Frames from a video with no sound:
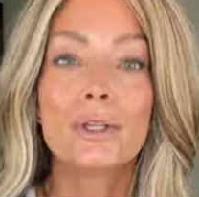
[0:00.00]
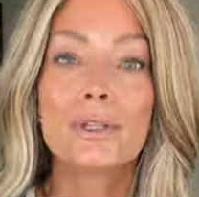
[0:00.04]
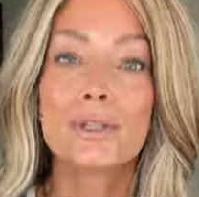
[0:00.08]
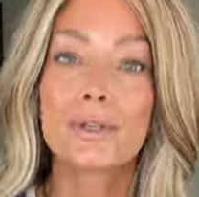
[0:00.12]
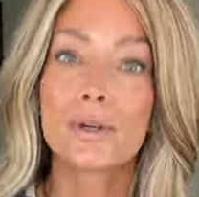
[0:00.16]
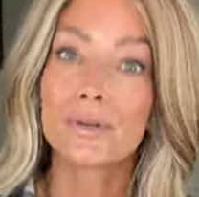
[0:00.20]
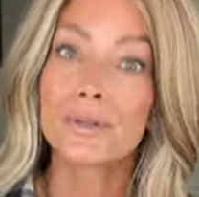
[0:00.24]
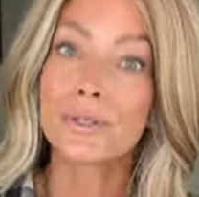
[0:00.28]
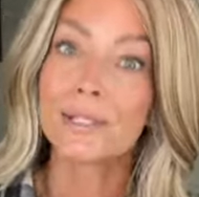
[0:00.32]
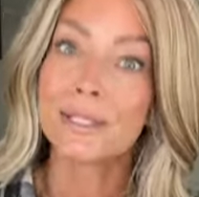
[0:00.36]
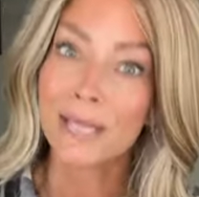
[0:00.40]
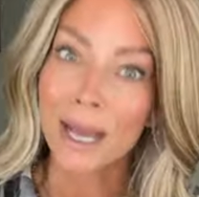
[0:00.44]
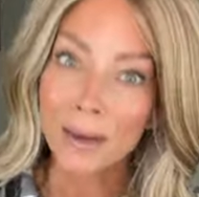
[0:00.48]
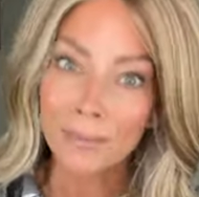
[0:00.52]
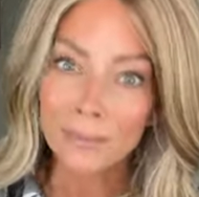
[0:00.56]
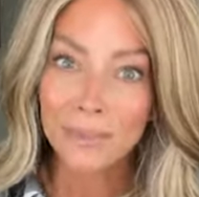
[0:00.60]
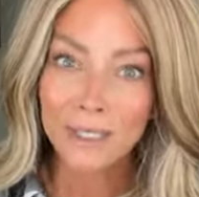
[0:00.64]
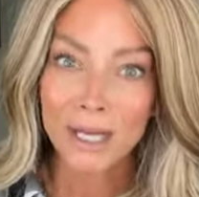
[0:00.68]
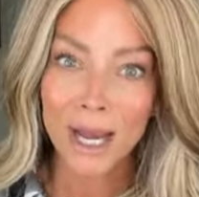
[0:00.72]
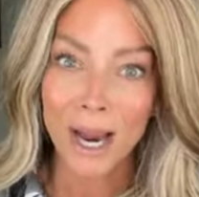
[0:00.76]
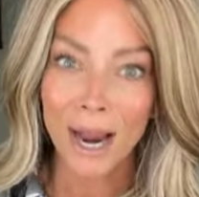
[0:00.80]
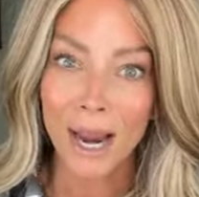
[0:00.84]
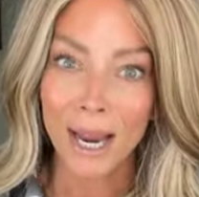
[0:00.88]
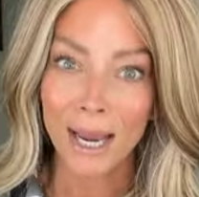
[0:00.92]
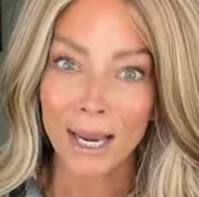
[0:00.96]
So
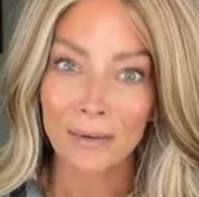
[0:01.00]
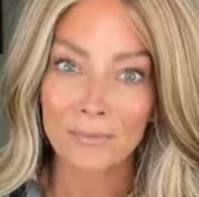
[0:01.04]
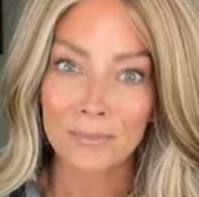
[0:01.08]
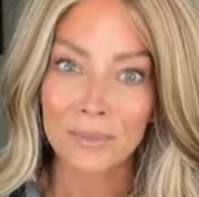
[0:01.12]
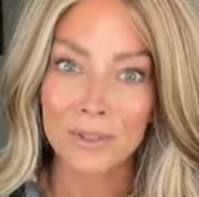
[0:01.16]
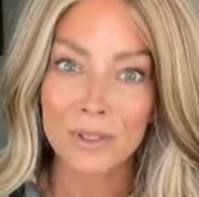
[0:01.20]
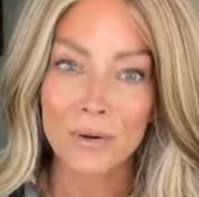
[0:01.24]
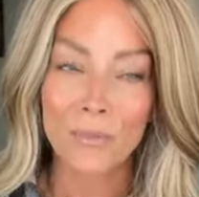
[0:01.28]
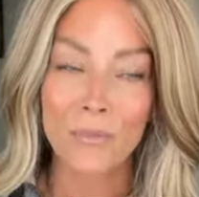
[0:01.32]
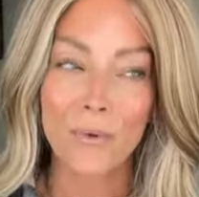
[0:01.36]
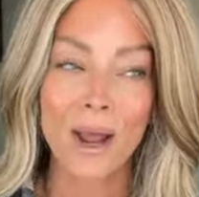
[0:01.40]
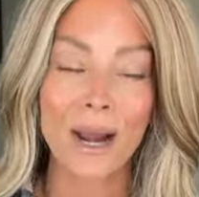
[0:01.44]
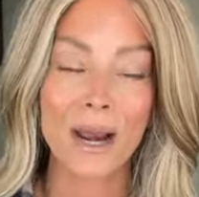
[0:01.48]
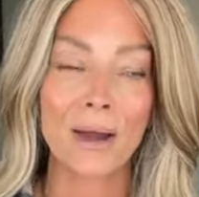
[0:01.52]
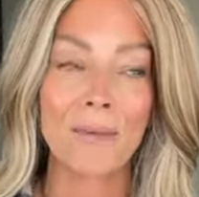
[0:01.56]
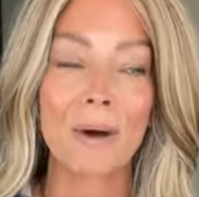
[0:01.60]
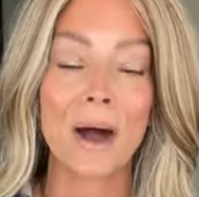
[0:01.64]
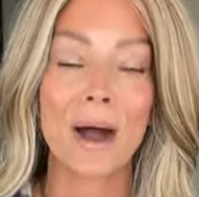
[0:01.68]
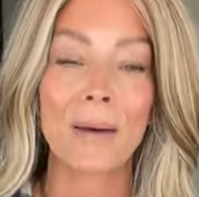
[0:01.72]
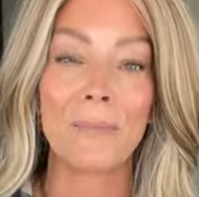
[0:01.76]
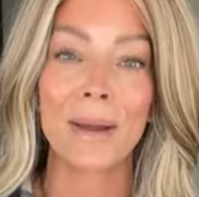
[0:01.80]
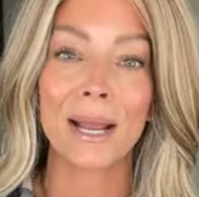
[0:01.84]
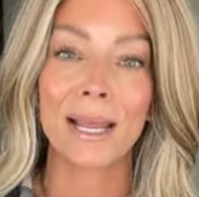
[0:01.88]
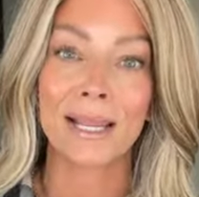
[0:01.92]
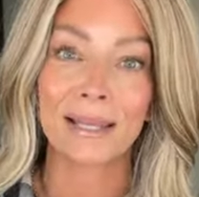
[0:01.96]
sometimes when
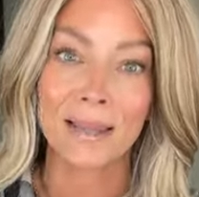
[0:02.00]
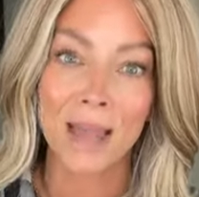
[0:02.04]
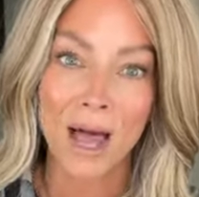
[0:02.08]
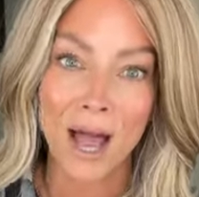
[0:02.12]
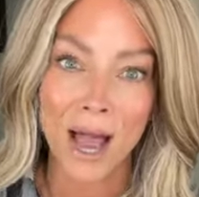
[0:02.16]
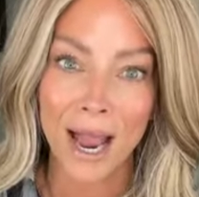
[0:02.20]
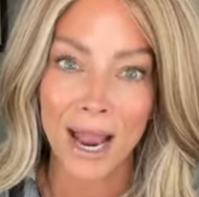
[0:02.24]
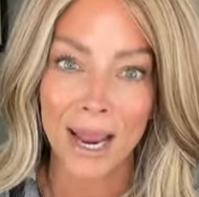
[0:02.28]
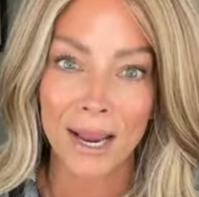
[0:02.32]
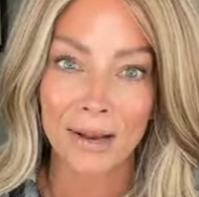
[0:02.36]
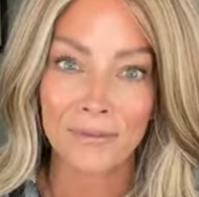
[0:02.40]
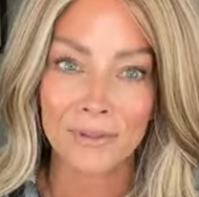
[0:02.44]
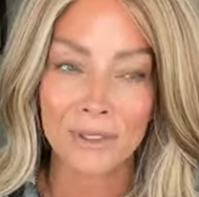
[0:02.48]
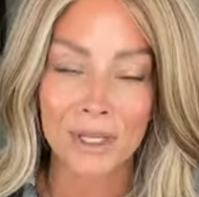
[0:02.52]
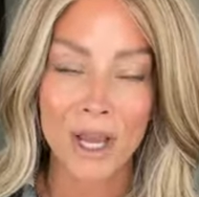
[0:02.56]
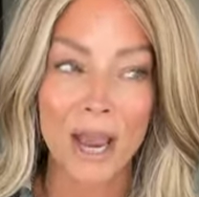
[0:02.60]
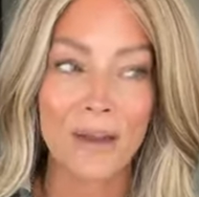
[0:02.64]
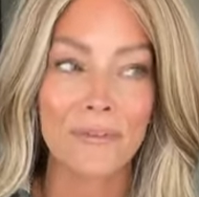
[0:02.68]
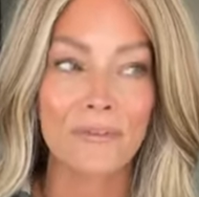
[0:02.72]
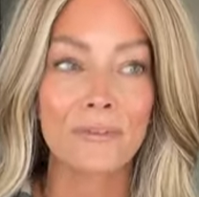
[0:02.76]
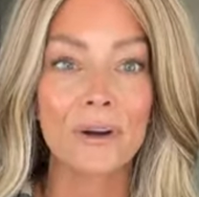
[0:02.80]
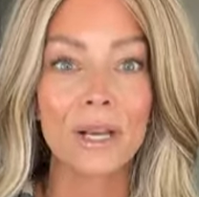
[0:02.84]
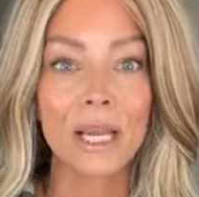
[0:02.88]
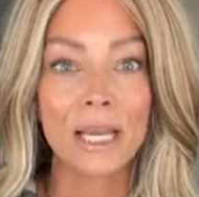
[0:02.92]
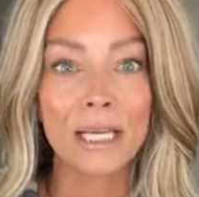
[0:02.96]
I'm on my lives,
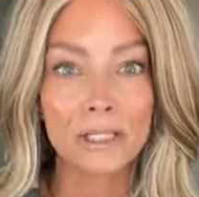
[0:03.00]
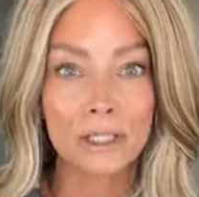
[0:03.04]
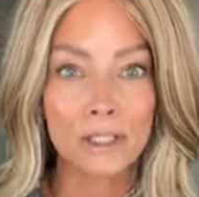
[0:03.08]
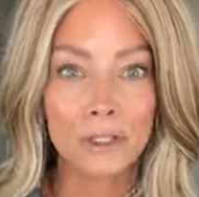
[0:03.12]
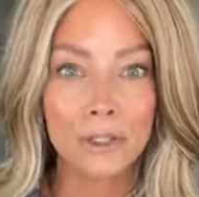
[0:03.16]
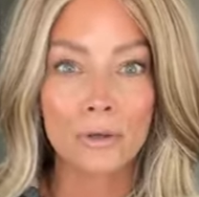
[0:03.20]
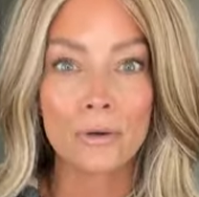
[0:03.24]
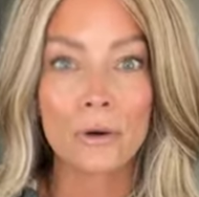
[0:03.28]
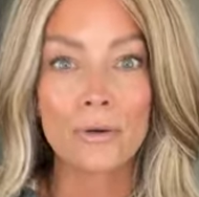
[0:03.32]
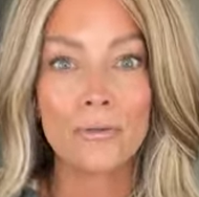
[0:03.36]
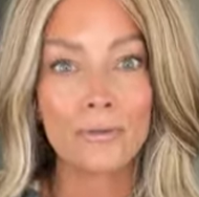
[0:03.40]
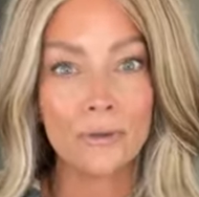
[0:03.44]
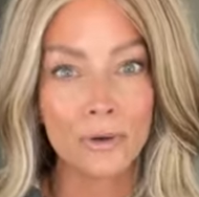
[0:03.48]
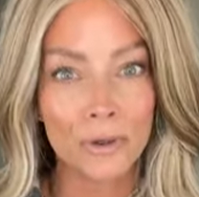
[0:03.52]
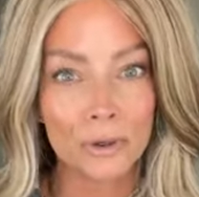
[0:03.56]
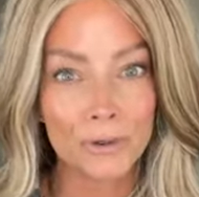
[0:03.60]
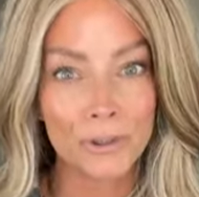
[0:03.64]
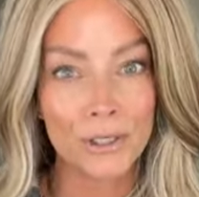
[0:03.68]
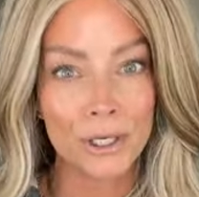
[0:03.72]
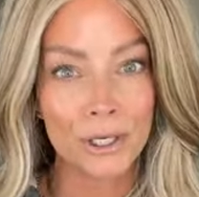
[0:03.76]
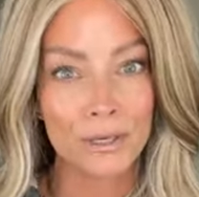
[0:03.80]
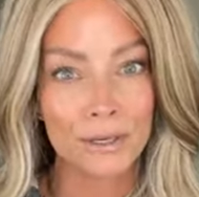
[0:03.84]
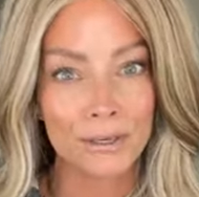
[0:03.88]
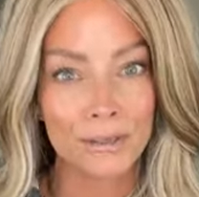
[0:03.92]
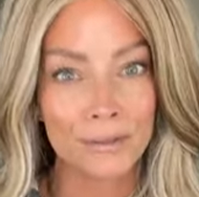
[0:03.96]
I forget to do a
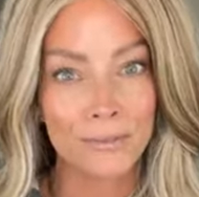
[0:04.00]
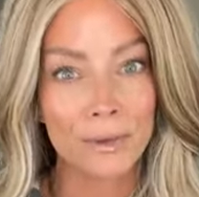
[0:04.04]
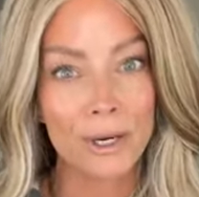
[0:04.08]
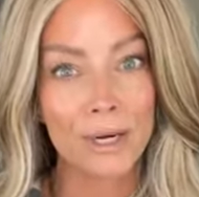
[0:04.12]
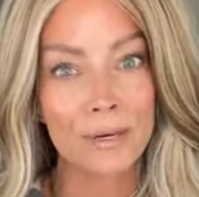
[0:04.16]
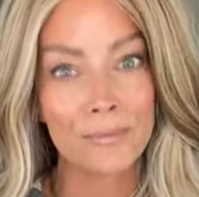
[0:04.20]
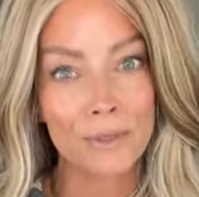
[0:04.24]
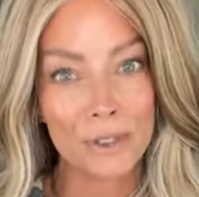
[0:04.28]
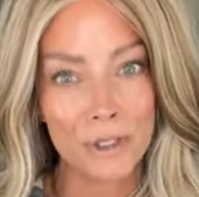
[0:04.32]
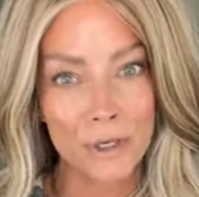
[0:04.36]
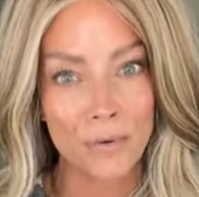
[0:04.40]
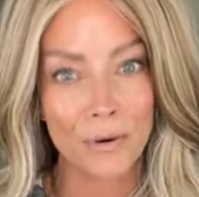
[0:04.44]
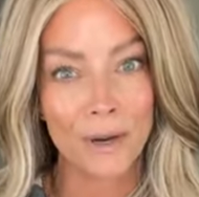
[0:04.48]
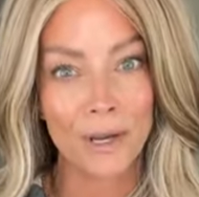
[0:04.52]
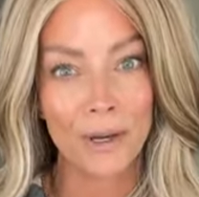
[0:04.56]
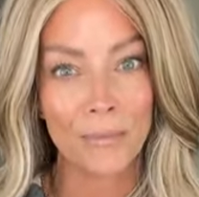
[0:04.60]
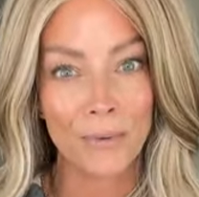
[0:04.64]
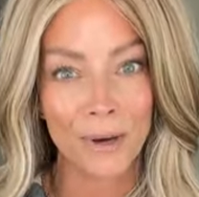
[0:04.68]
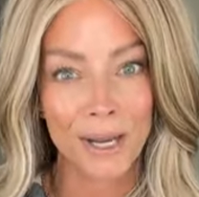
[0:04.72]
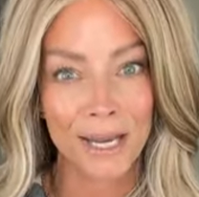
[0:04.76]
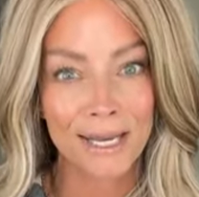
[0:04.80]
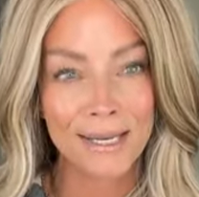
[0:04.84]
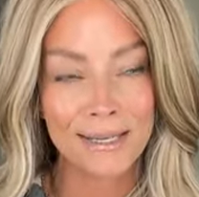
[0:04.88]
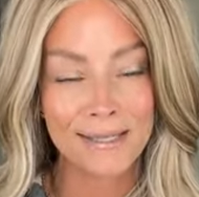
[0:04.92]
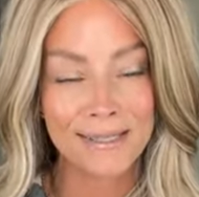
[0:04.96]
full turn when I'm
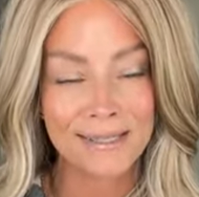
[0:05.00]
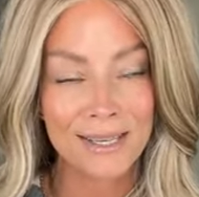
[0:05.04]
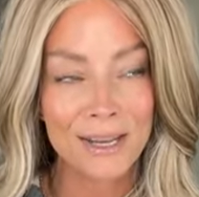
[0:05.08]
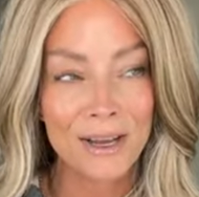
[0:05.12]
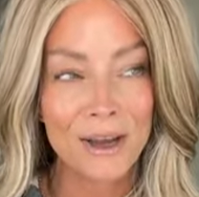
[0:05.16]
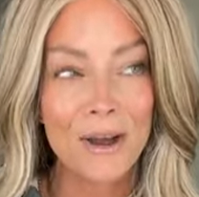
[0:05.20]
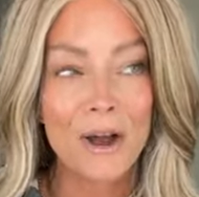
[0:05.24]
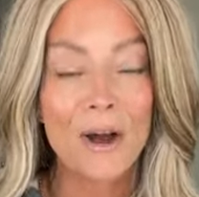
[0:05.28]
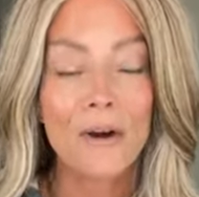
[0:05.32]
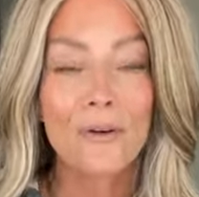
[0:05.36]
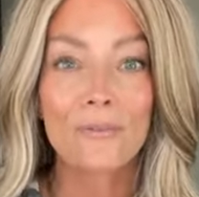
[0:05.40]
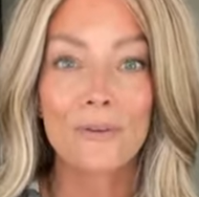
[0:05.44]
showing wigs